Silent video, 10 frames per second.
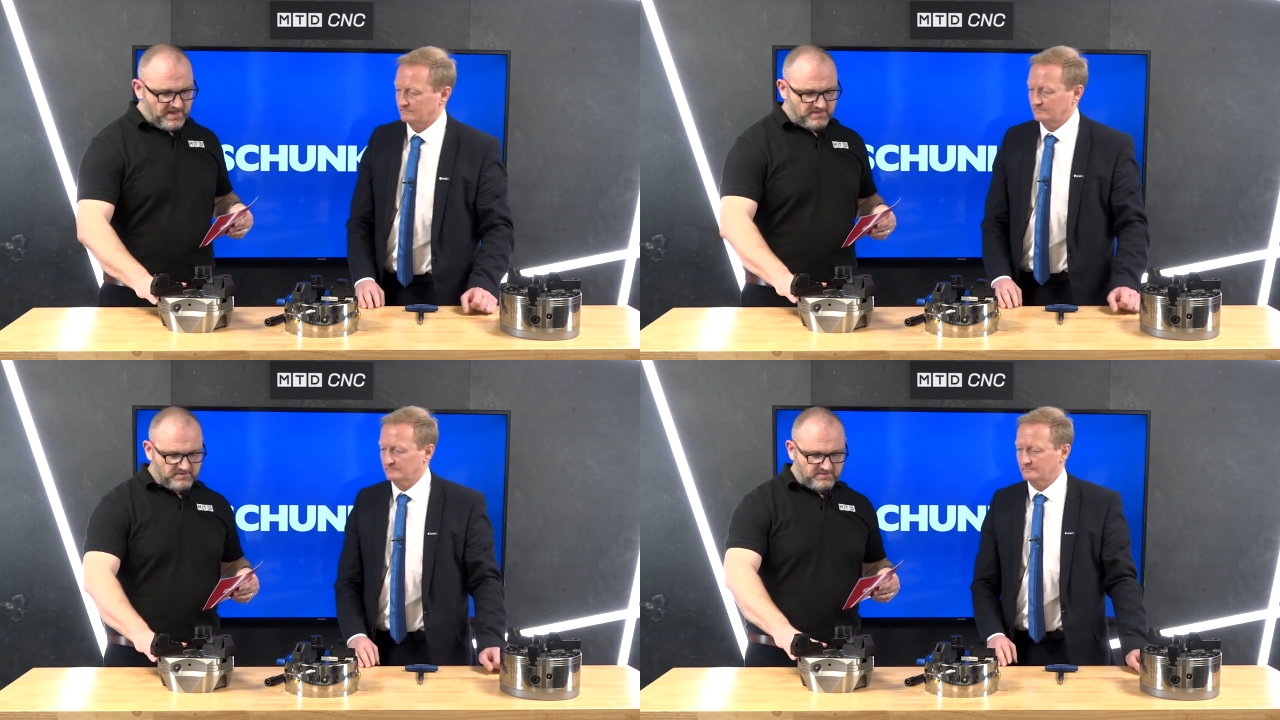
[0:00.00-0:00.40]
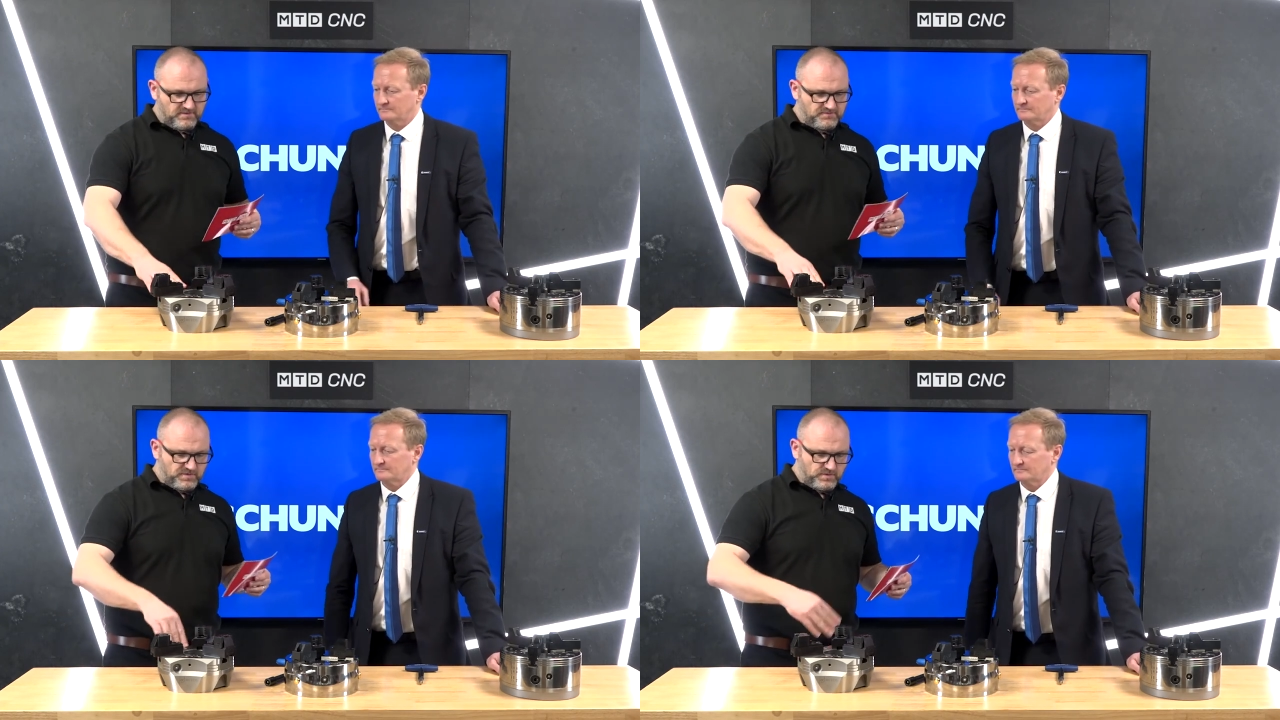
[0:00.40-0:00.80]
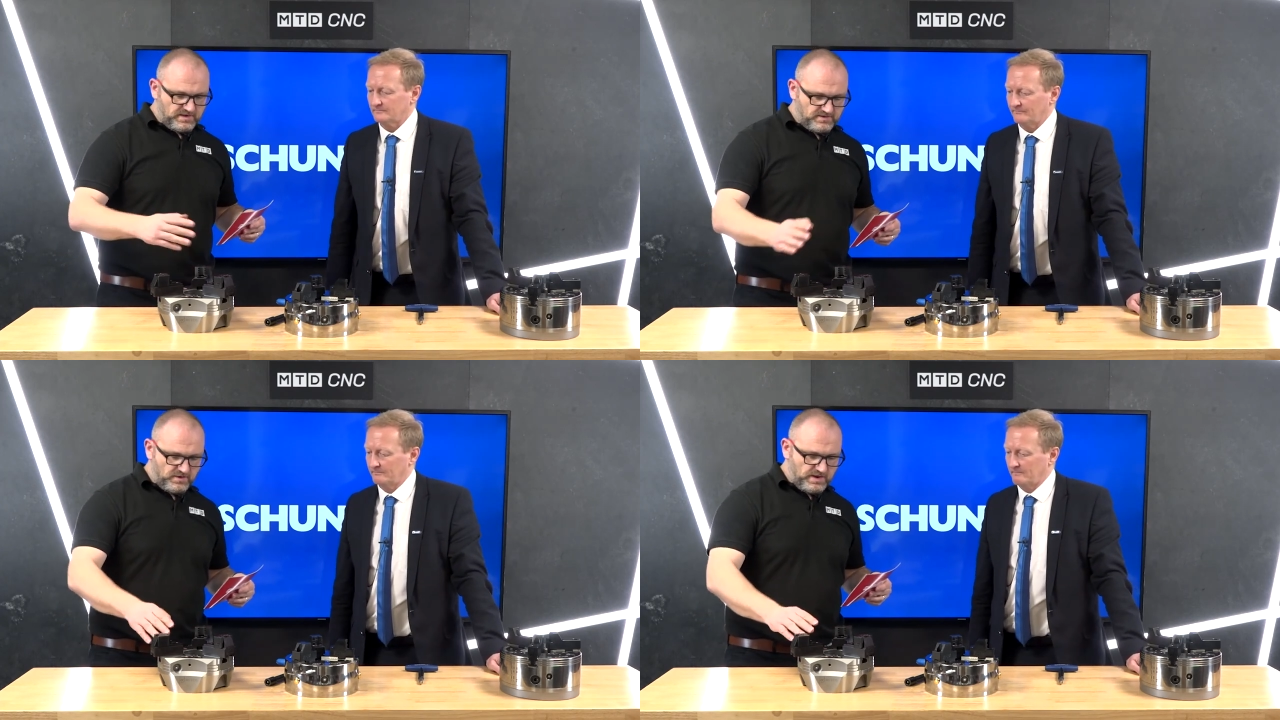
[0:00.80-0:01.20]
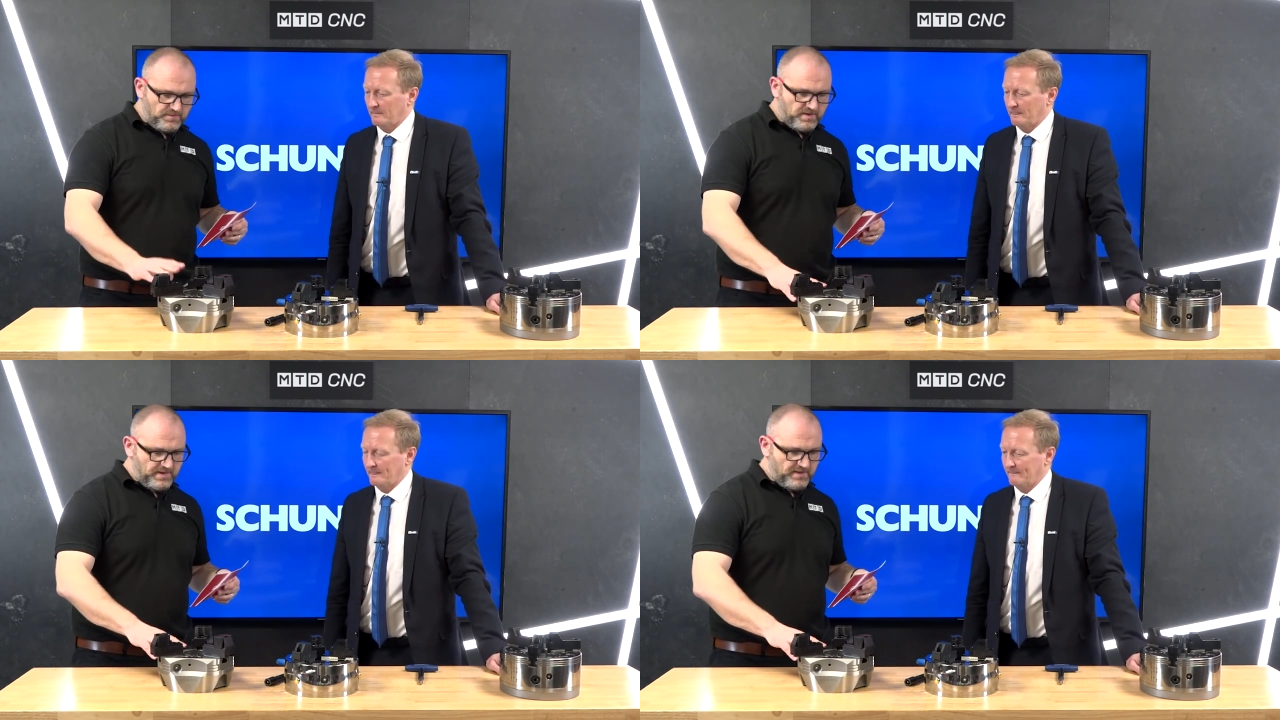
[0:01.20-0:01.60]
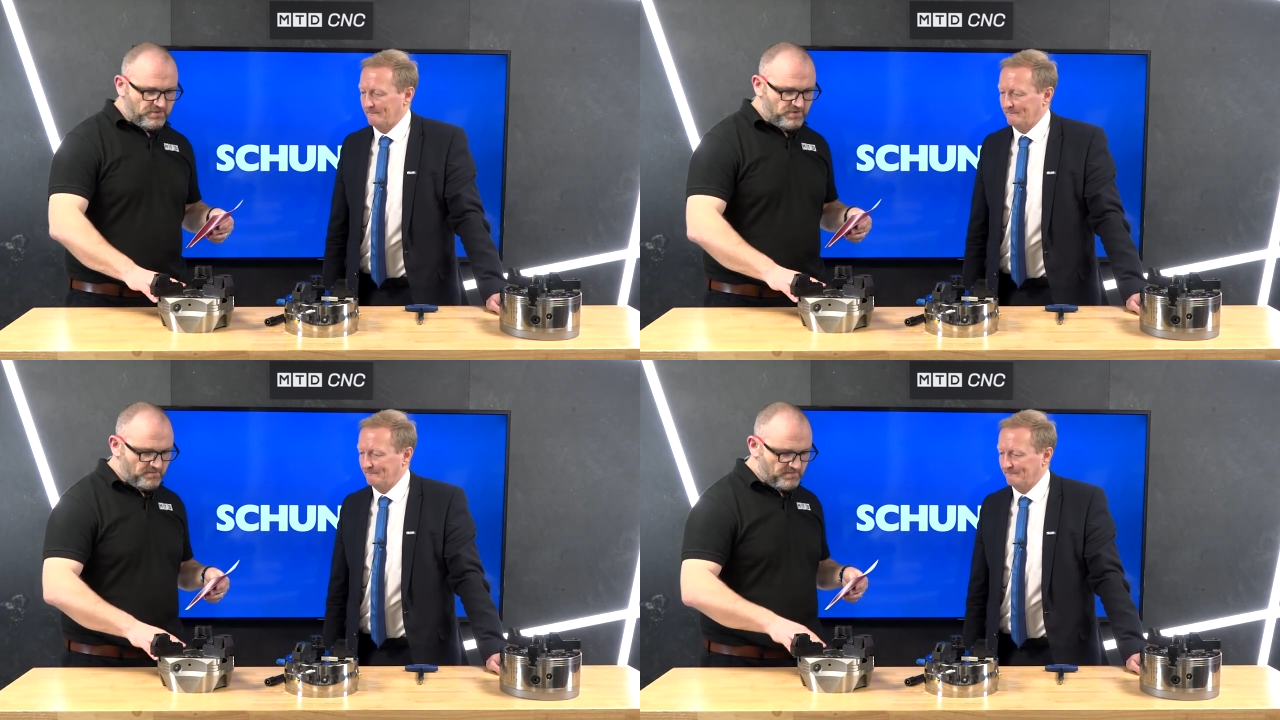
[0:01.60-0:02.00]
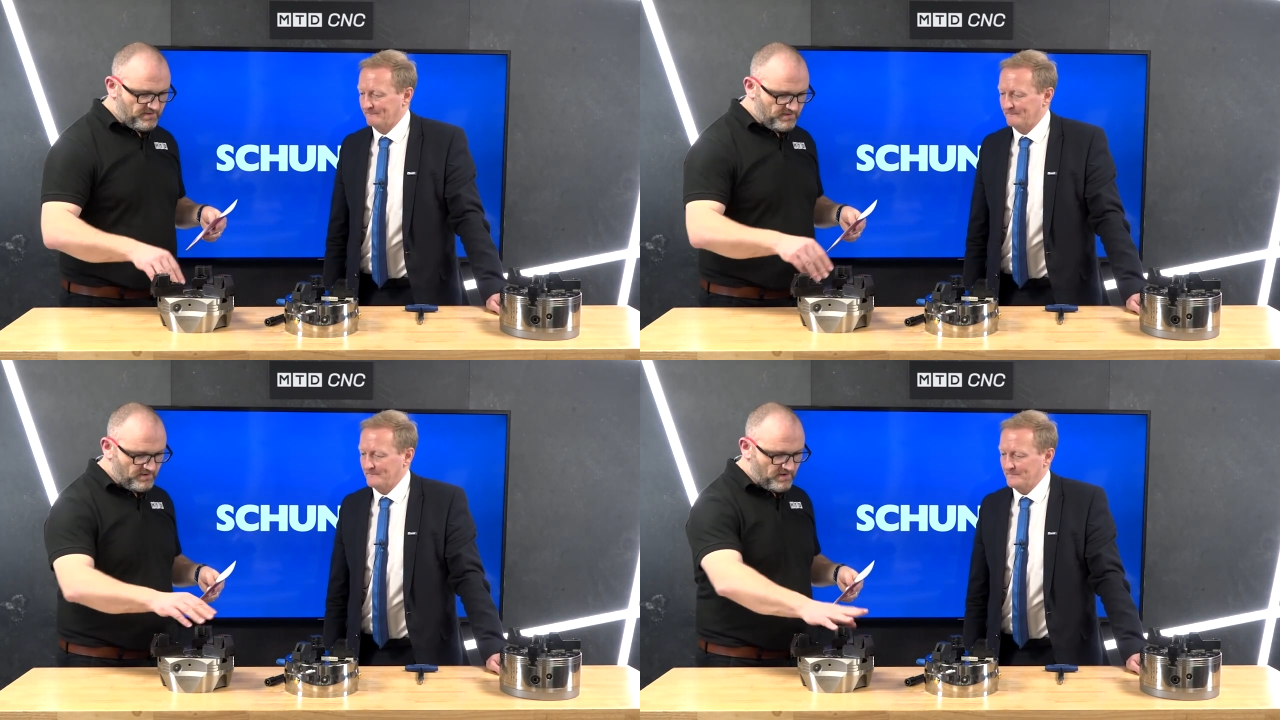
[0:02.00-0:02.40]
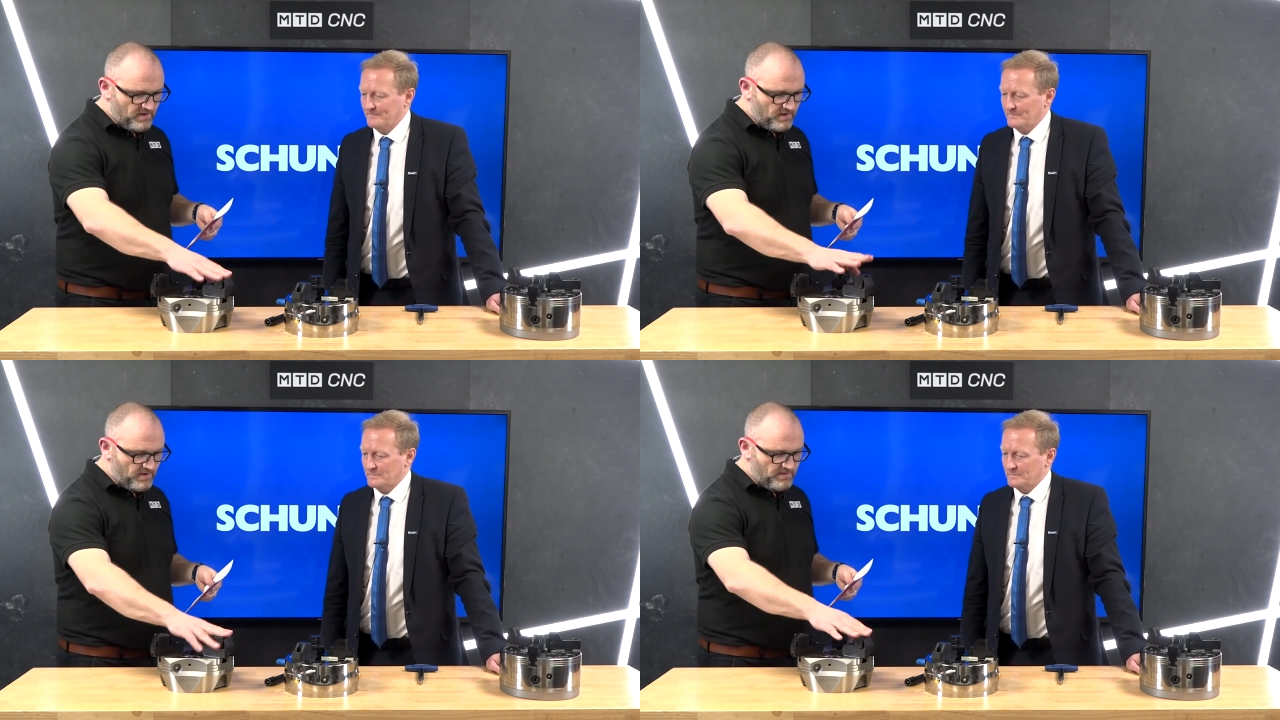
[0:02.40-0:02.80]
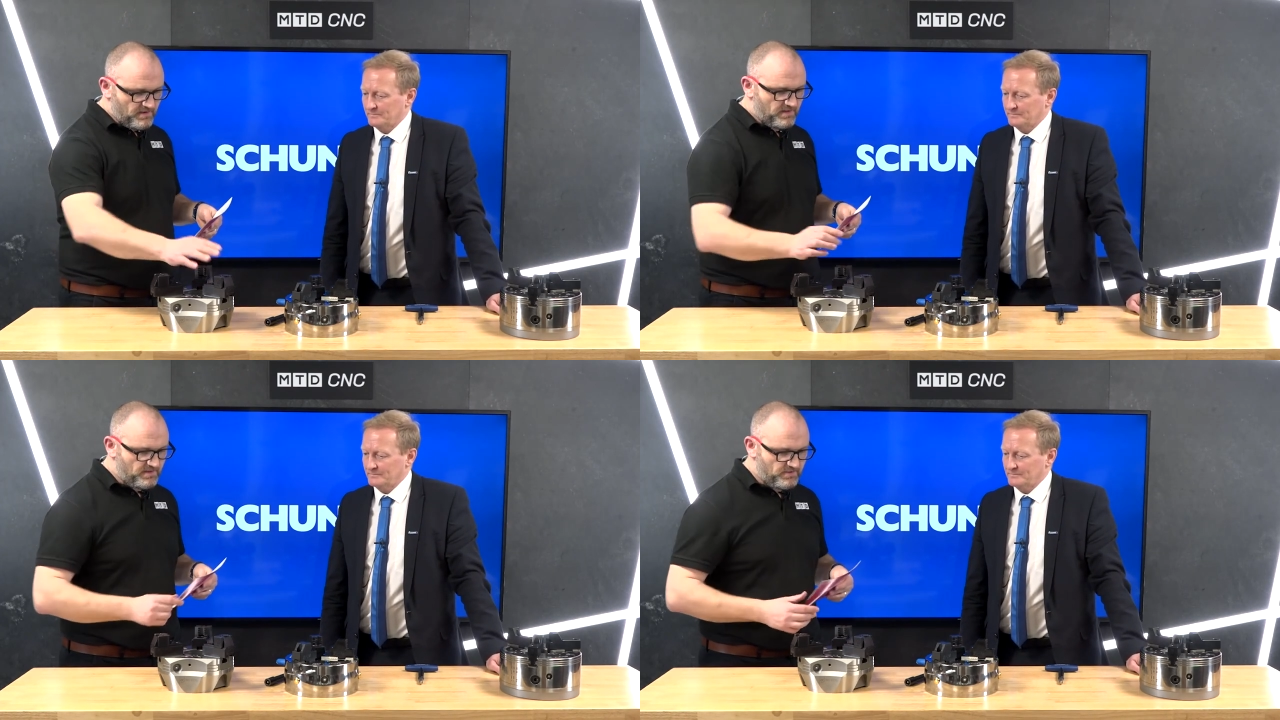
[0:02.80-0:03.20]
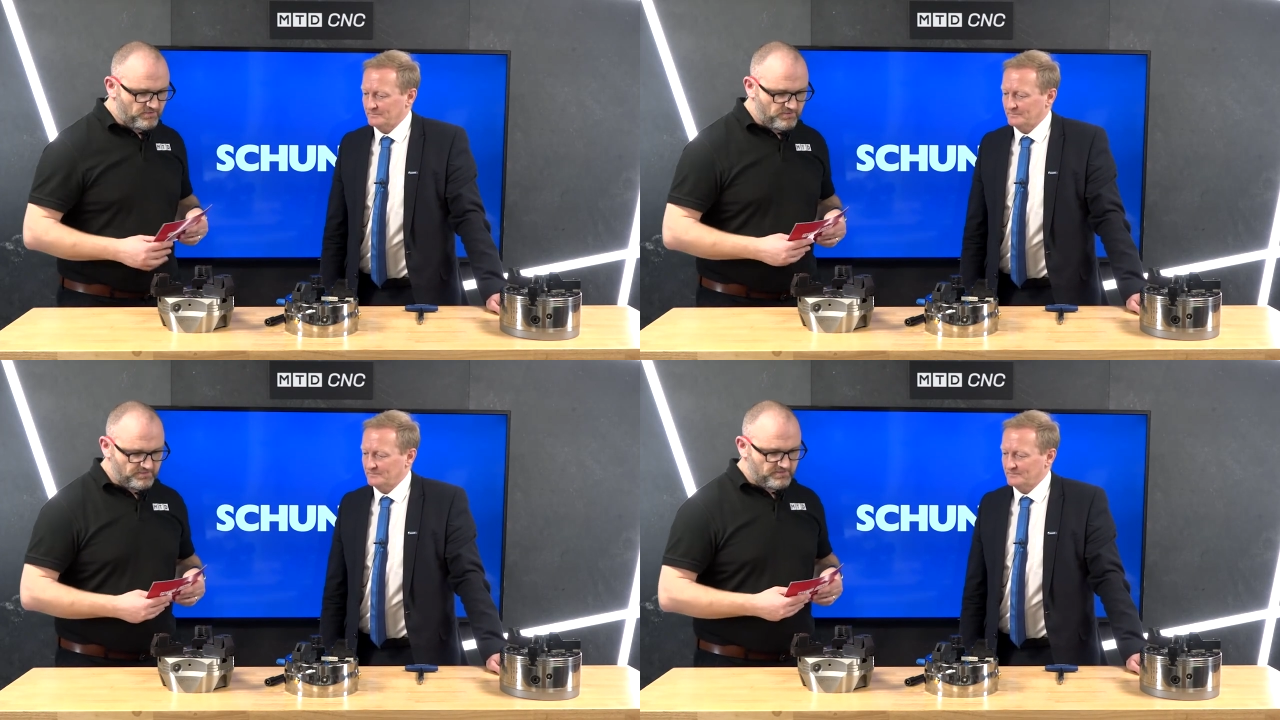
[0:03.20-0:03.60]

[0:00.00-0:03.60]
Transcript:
Speaker 1: end, obviously I want to know a little bit about the chuck, but I, I like I like the jaws.